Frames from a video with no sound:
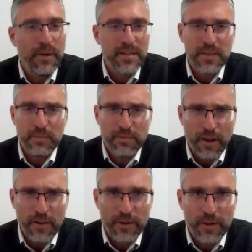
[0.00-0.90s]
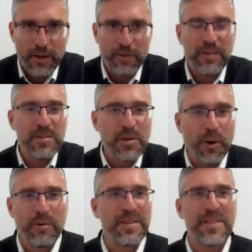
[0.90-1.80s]
Muslim Brotherhood. Aren't these
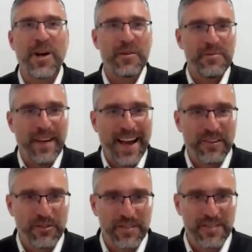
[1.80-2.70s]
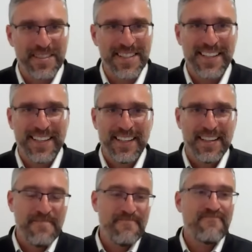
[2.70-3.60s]
all of these other factions?
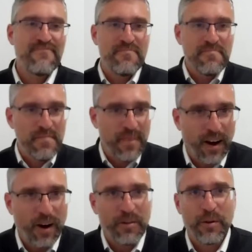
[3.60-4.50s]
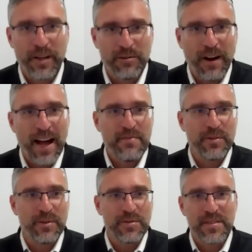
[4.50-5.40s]
Although they're
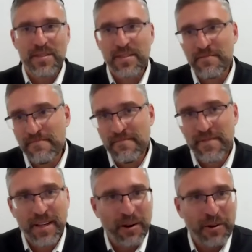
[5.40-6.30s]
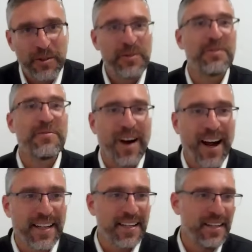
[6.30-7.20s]
rivals, they're all
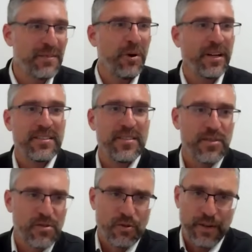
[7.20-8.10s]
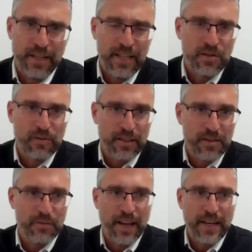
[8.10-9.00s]
unified in wanting to destroy Israel.
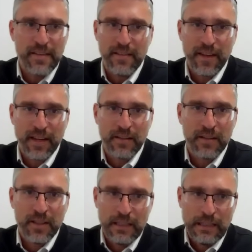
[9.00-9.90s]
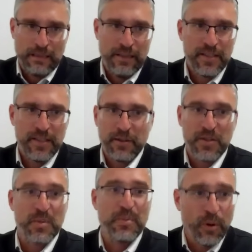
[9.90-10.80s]
So, if anything, isn't there
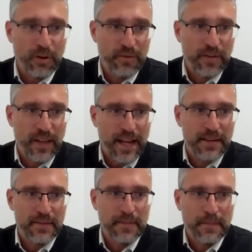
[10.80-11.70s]
support for that?